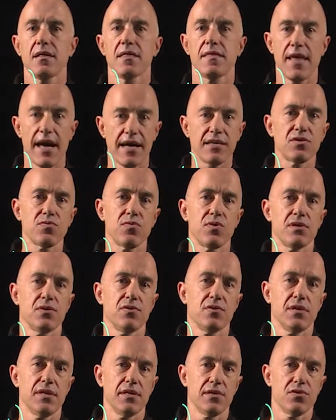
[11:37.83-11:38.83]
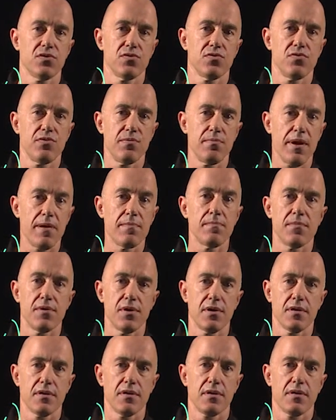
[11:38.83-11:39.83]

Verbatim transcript: That's what you need to remember.